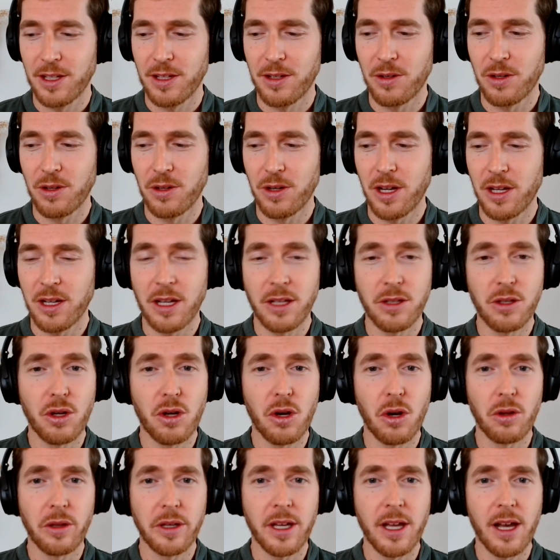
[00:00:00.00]
Or and are you
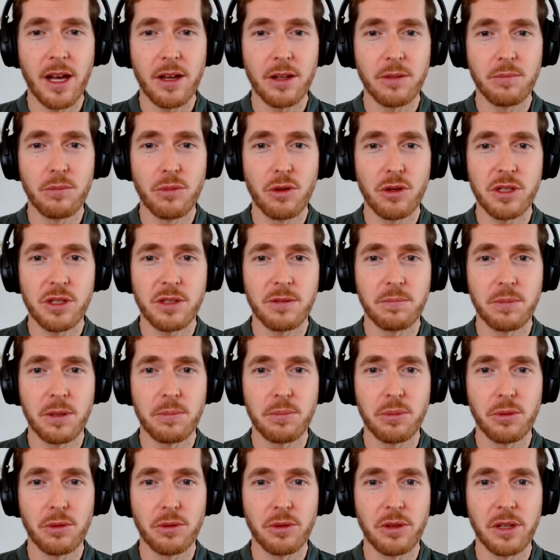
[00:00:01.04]
calling out most
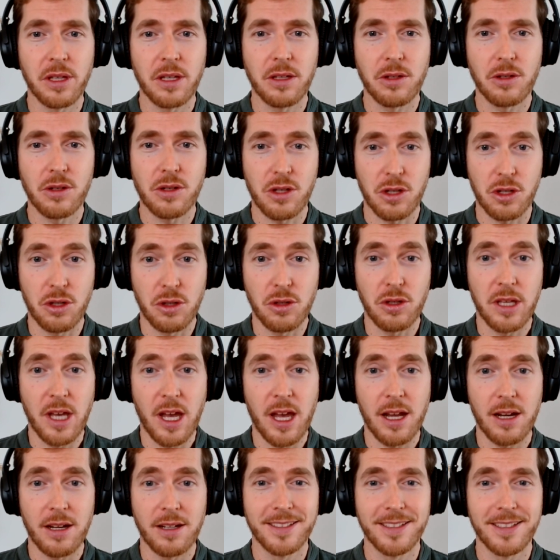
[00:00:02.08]
people, thinkers, to
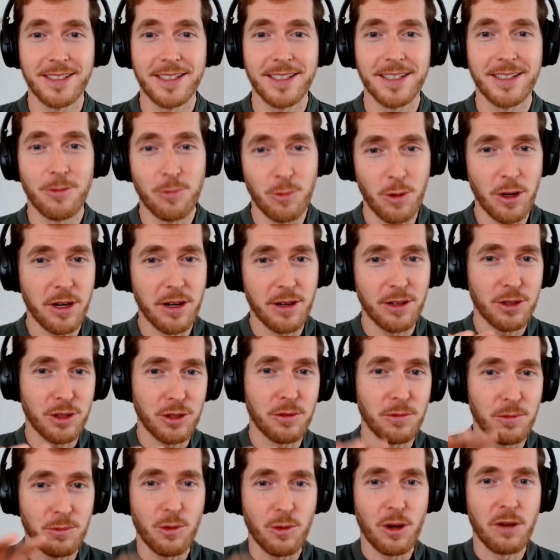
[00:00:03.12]
get one
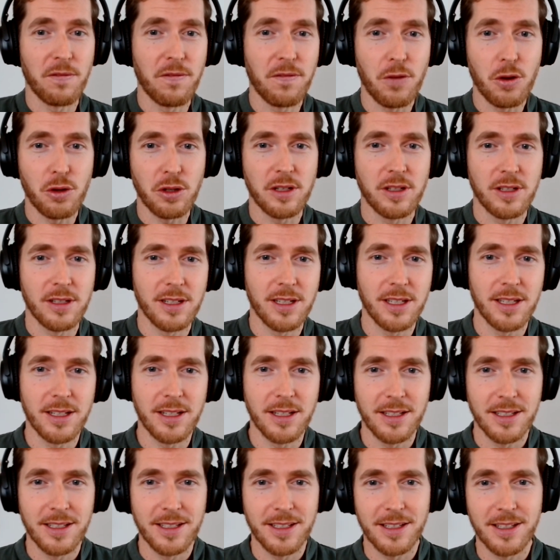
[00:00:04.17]
foot in
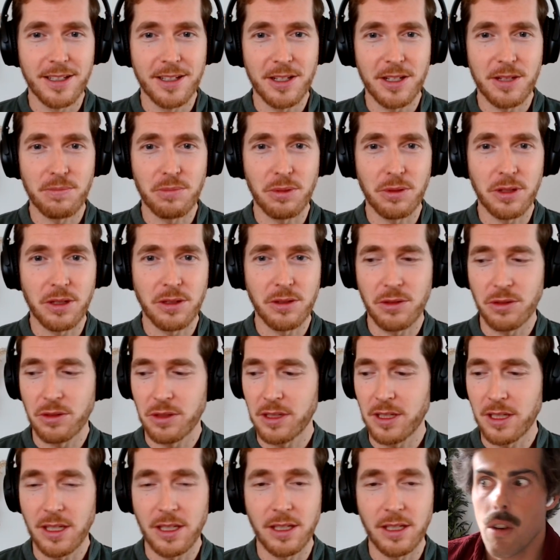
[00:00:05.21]
this political
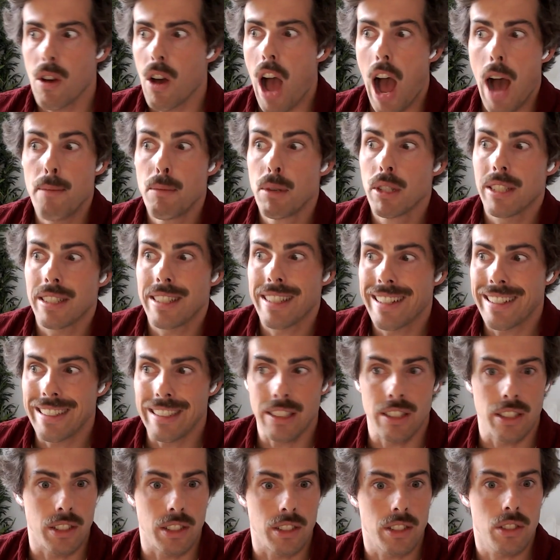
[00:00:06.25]
scene? I'm a
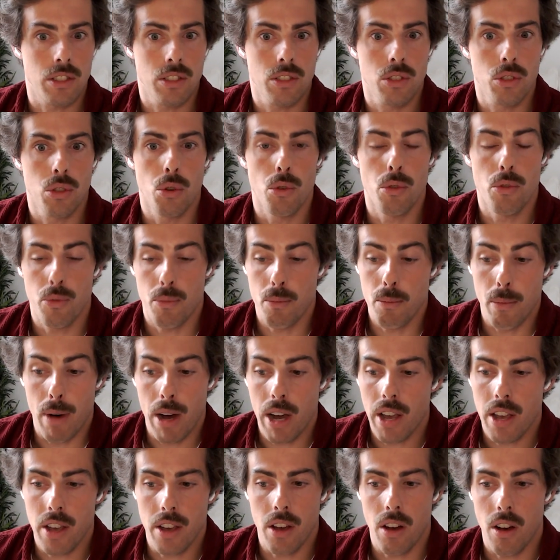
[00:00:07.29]
scientist, so
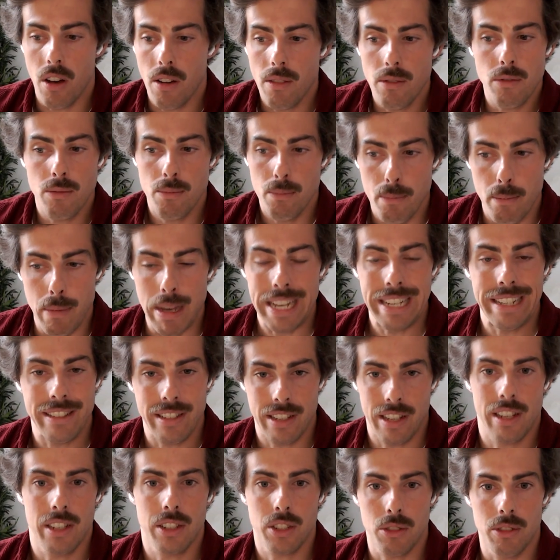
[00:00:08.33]
my main
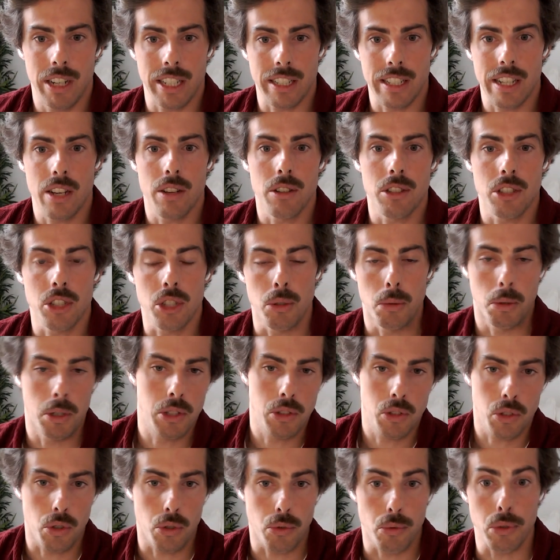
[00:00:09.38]
task right now is to
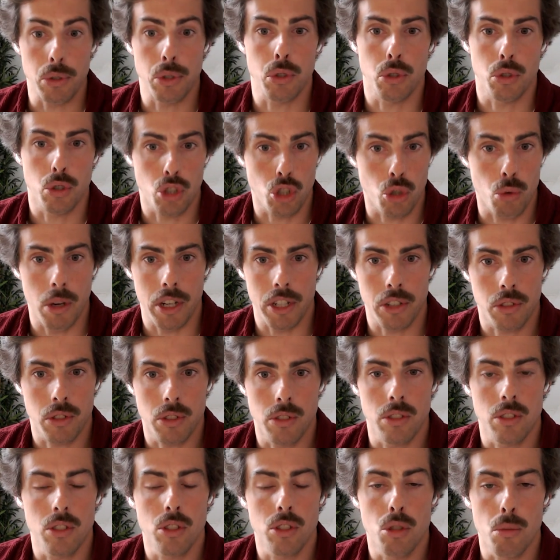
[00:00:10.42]
answer research
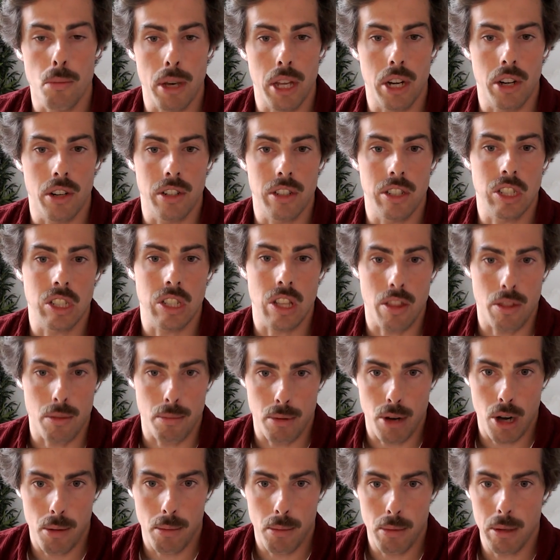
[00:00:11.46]
questions, to better understand the
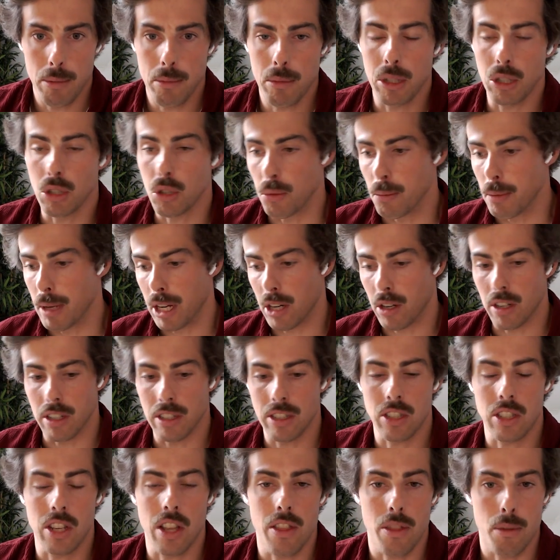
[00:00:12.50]
problem and to better
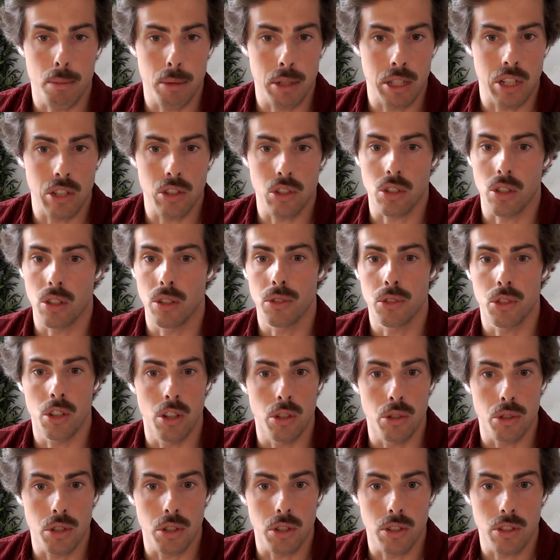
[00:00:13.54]
understand the potential of
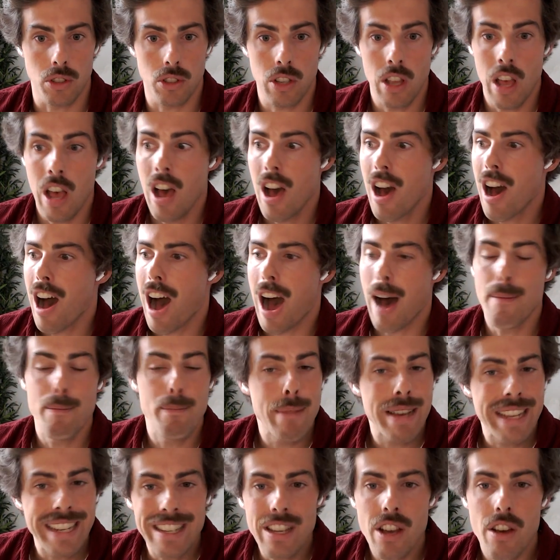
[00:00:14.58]
solutions. I'm
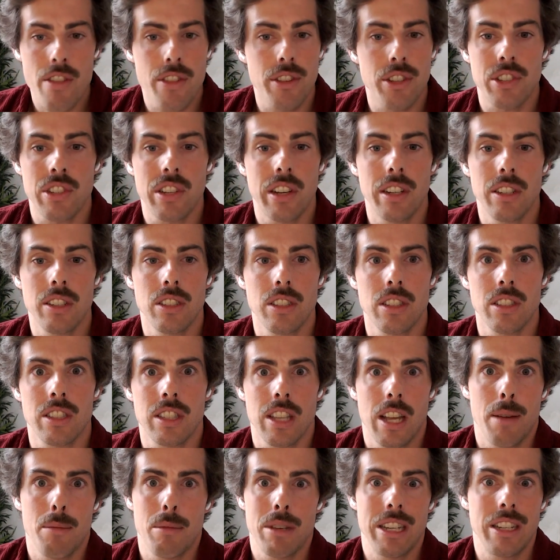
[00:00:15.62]
many other scientists,
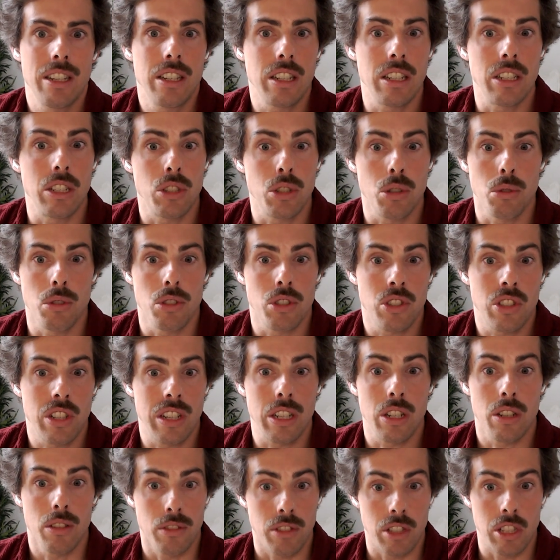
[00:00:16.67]
I'm getting into a state
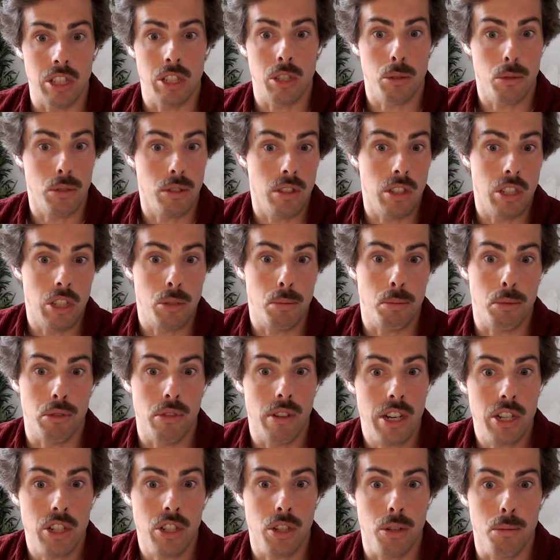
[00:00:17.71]
of
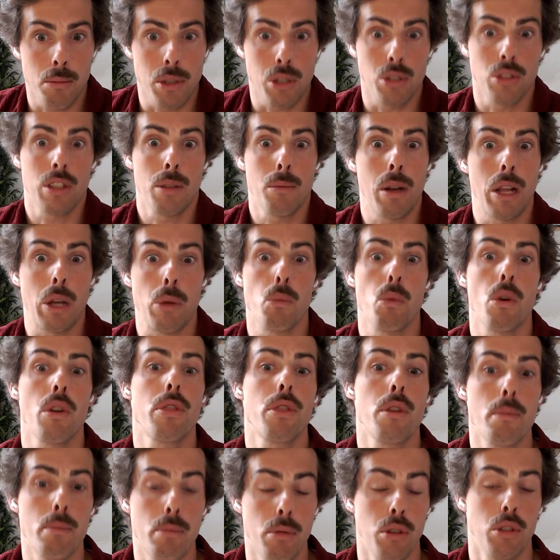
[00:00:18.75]
desperation, because I'm like, what
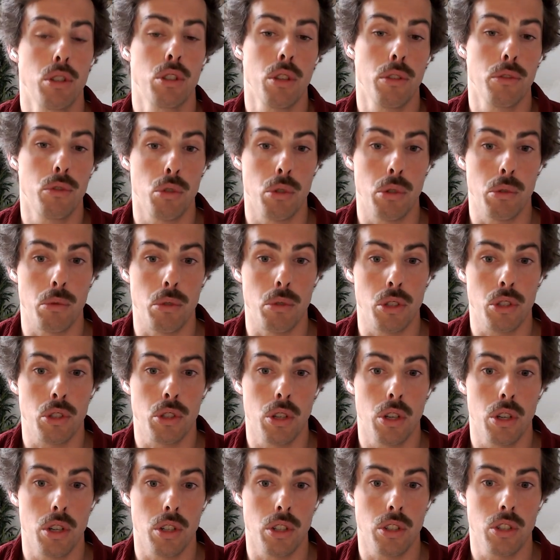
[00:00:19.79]
the point of doing
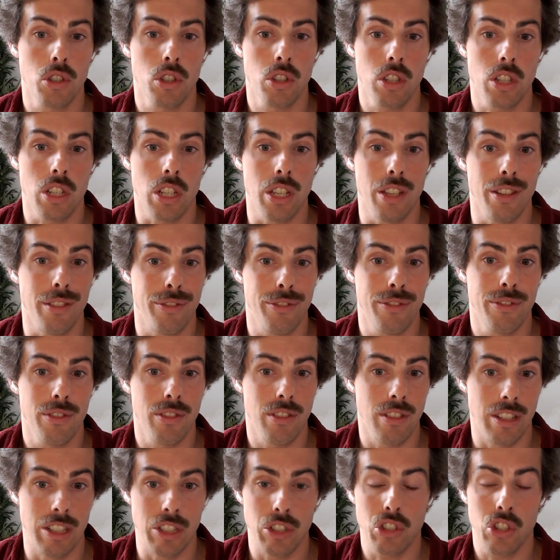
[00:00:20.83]
research if
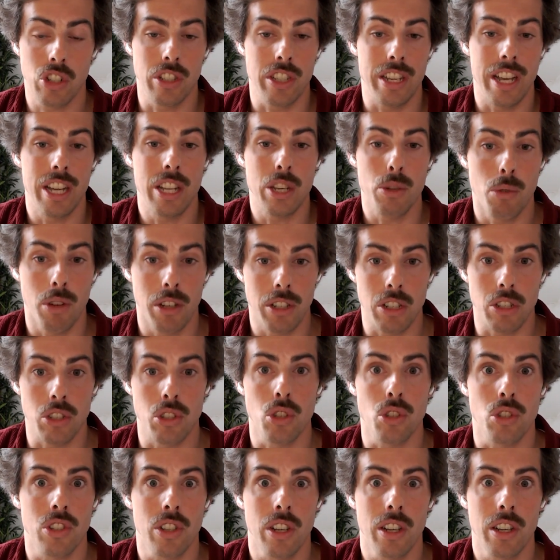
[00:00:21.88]
literally anyone in
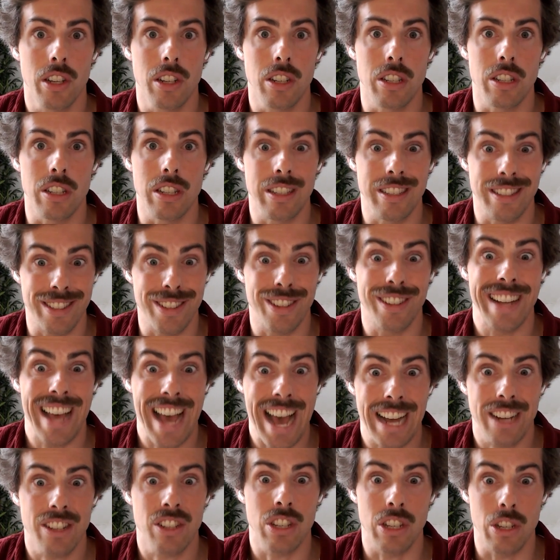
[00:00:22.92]
society is not
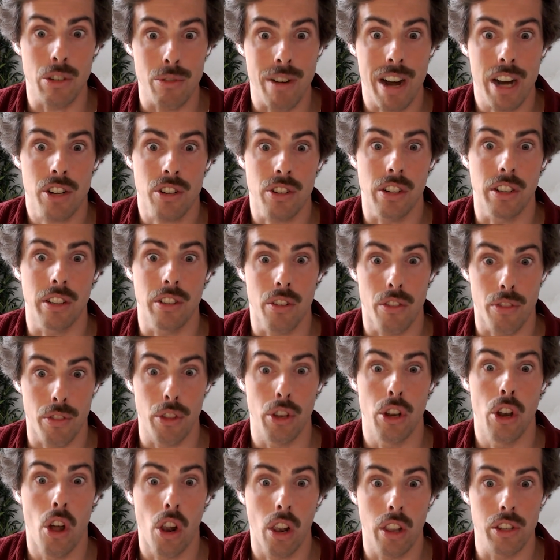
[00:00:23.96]
acting rationally on the
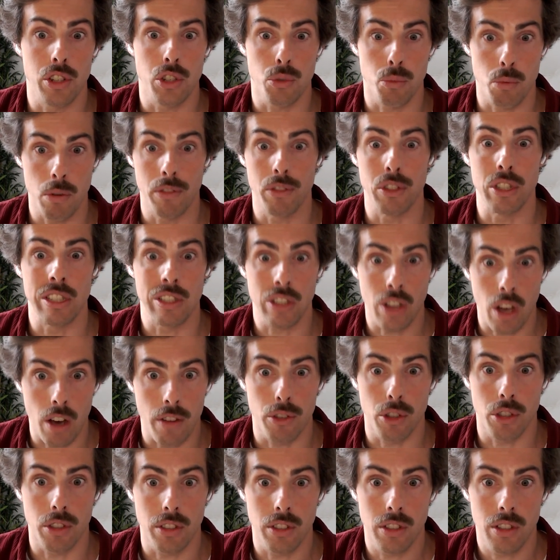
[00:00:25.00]
knowledge we've
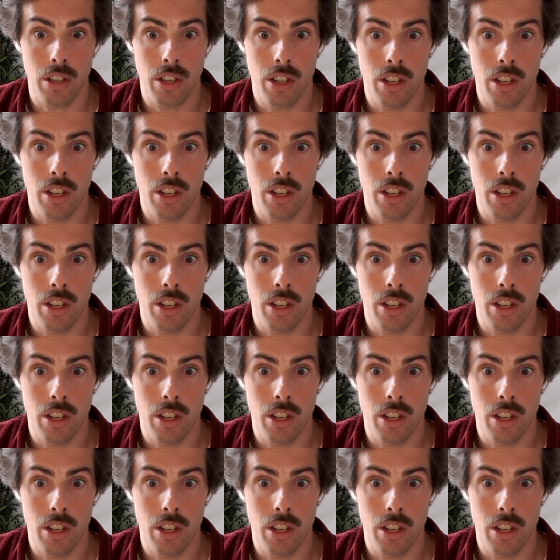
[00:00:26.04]
discovered?